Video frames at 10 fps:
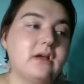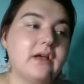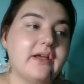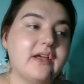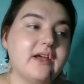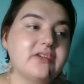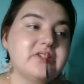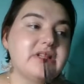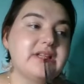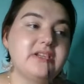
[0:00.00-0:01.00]
I
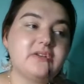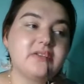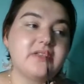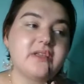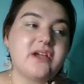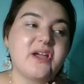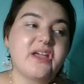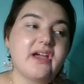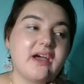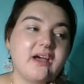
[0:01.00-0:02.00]
actually don't think I
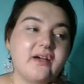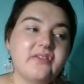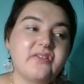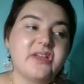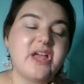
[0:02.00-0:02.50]
have